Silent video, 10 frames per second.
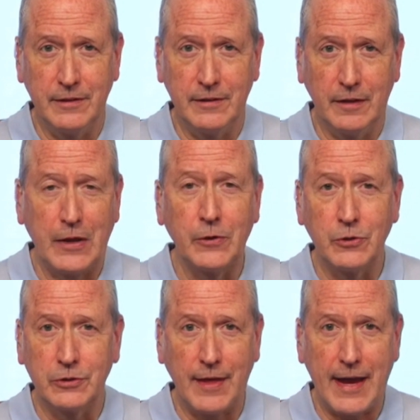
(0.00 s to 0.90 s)

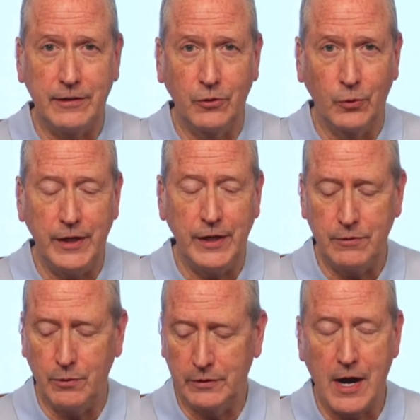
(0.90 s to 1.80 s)
failure to that degree
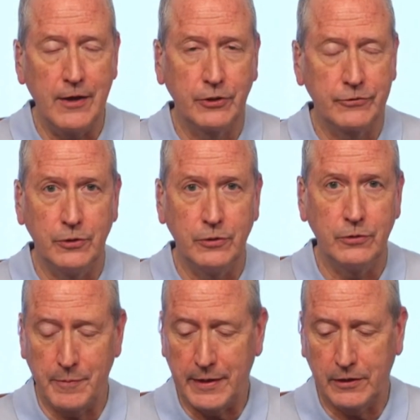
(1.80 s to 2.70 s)
that would constitute,
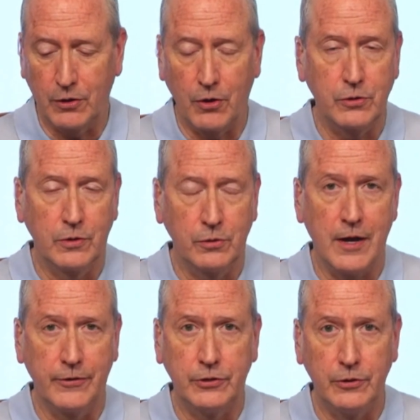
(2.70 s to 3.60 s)
somebody could argue
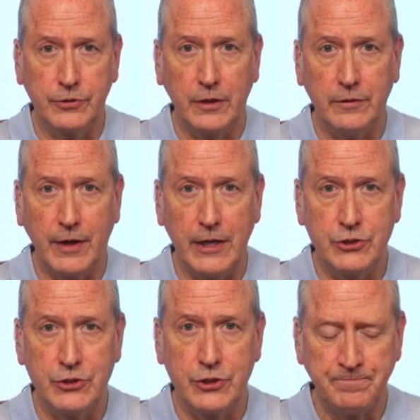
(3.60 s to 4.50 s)
constitutes an
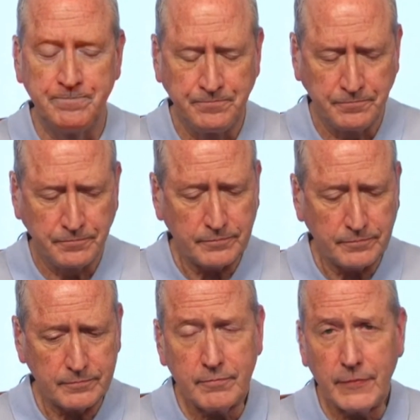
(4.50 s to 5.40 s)
invasion.
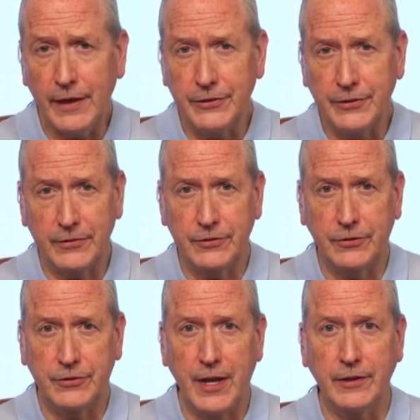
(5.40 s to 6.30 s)
And Texas
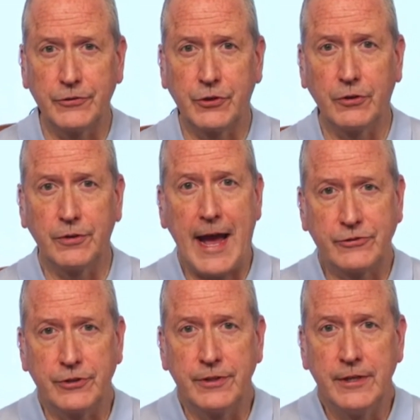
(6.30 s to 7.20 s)
has taken certain
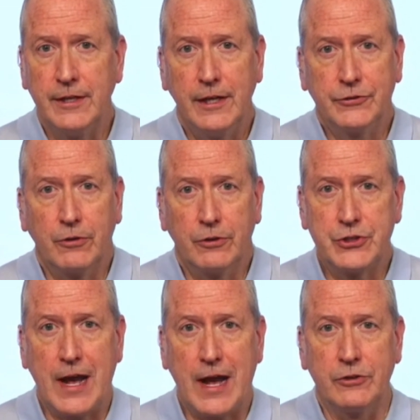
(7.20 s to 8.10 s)
action. It's under
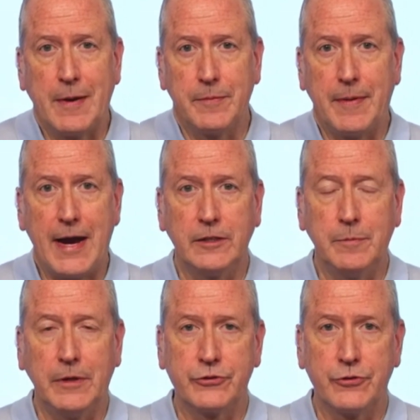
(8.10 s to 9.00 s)
challenge by the Biden
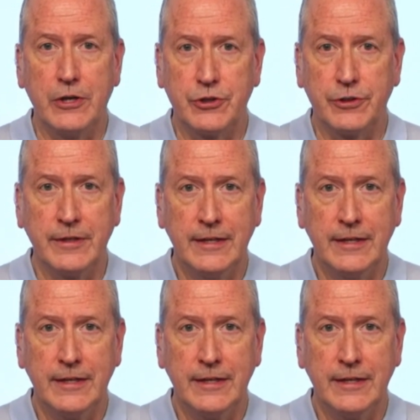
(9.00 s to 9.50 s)
administration.